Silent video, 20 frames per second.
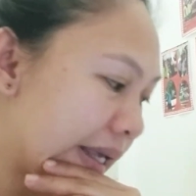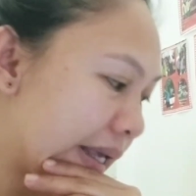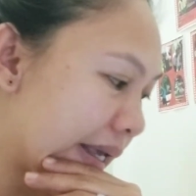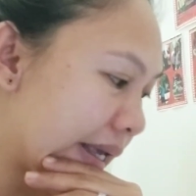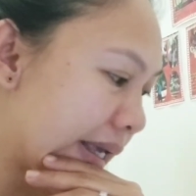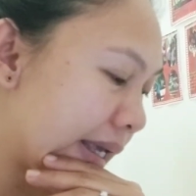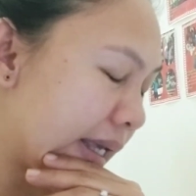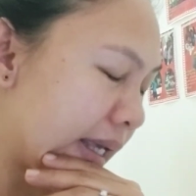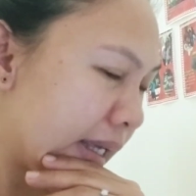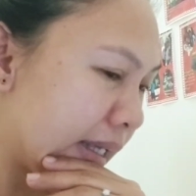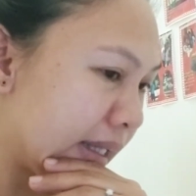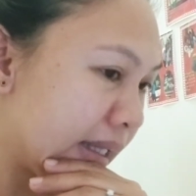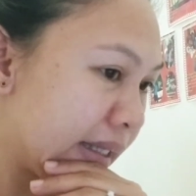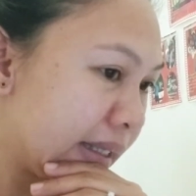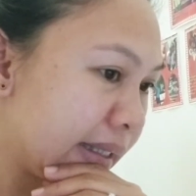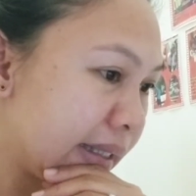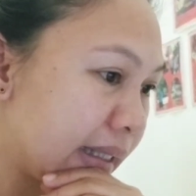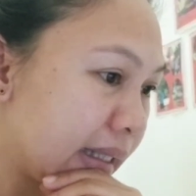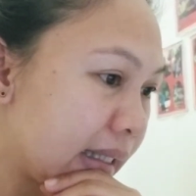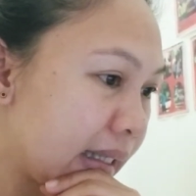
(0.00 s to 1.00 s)

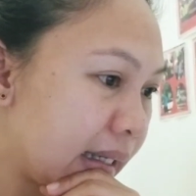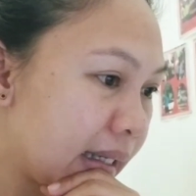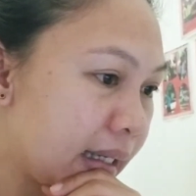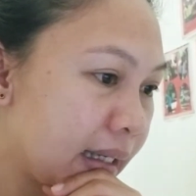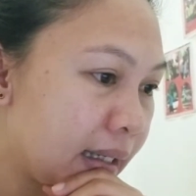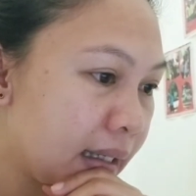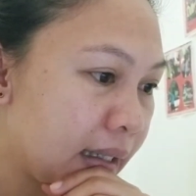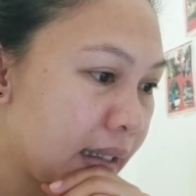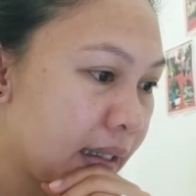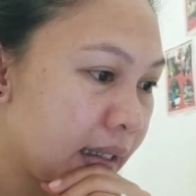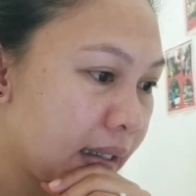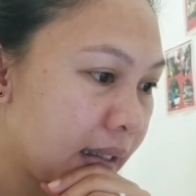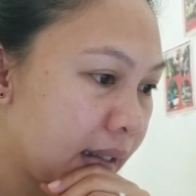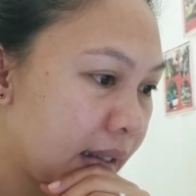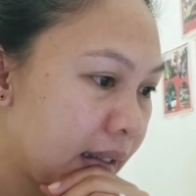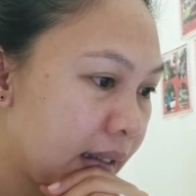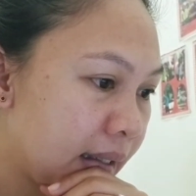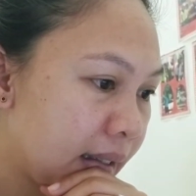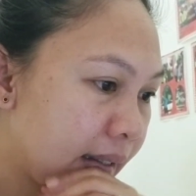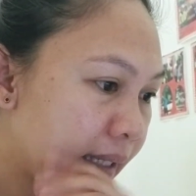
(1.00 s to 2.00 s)
And
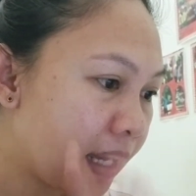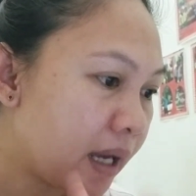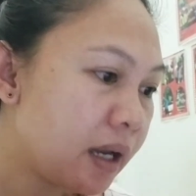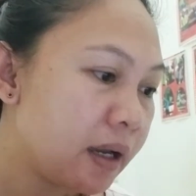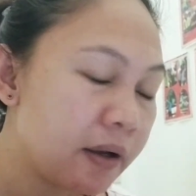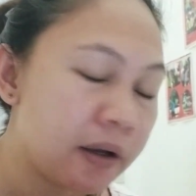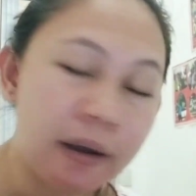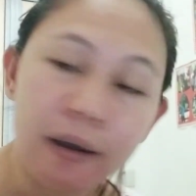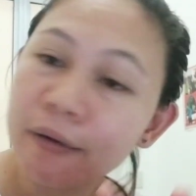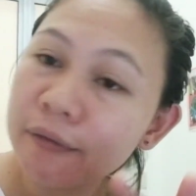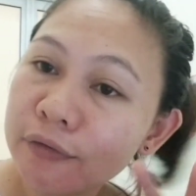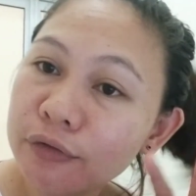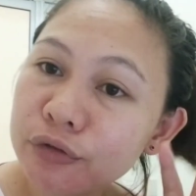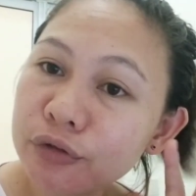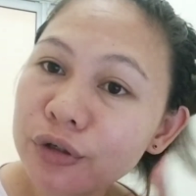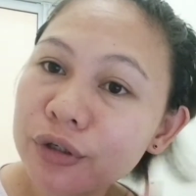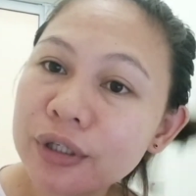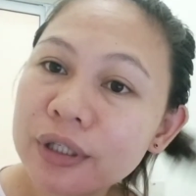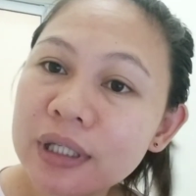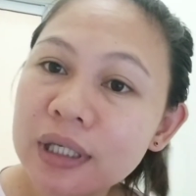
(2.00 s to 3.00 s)
yeah,
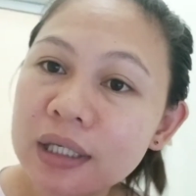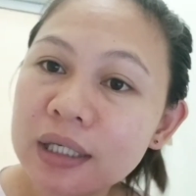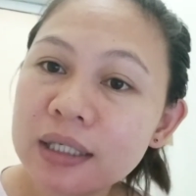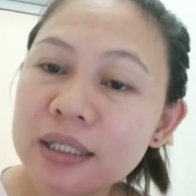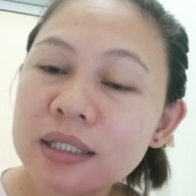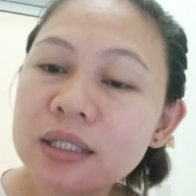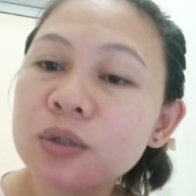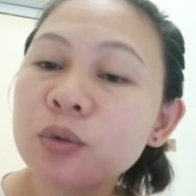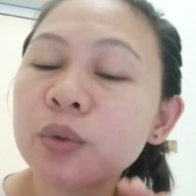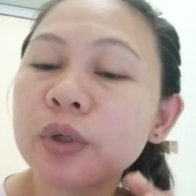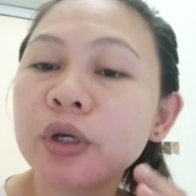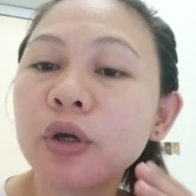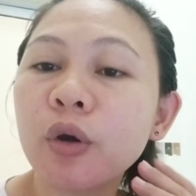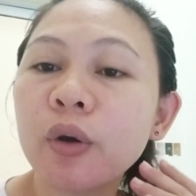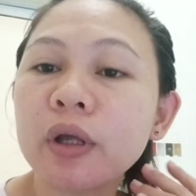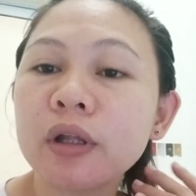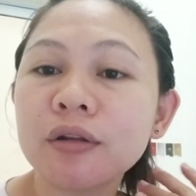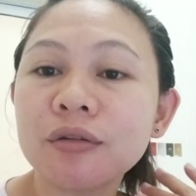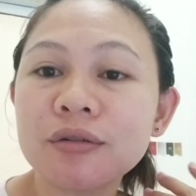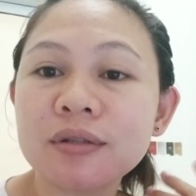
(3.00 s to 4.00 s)
after this, we're
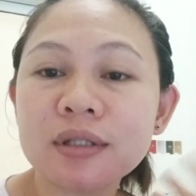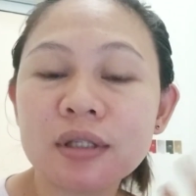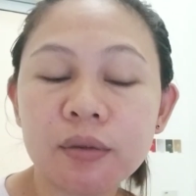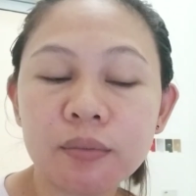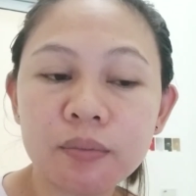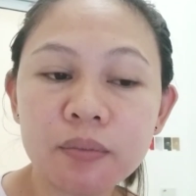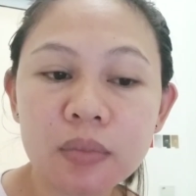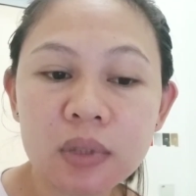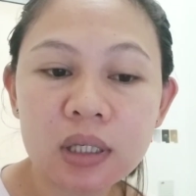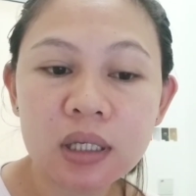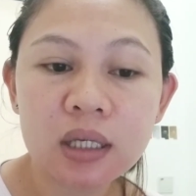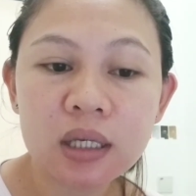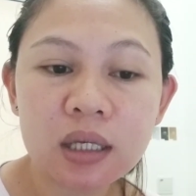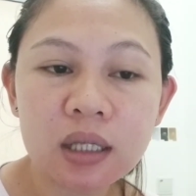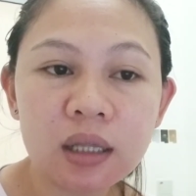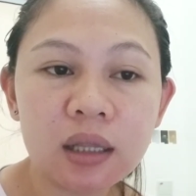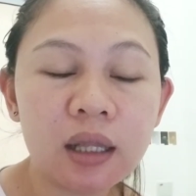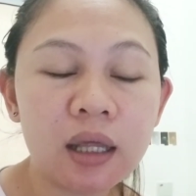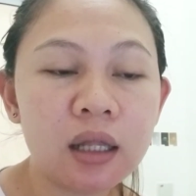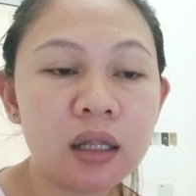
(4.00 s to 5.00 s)
going to
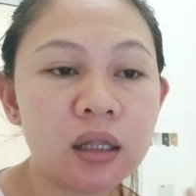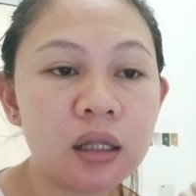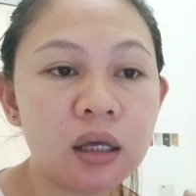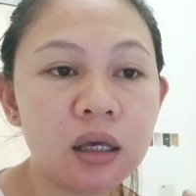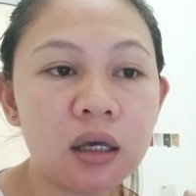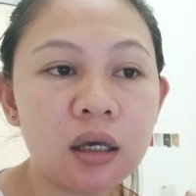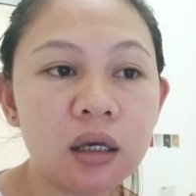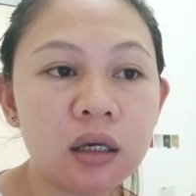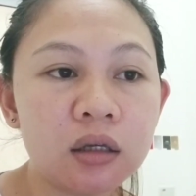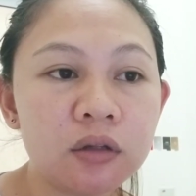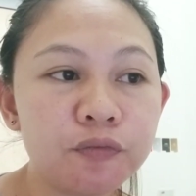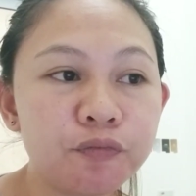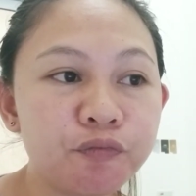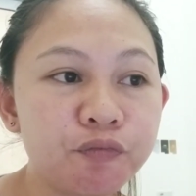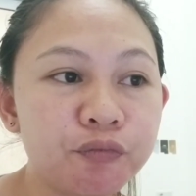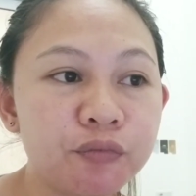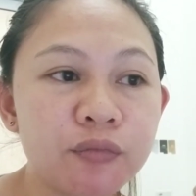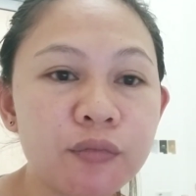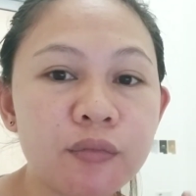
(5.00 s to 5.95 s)
submit, and then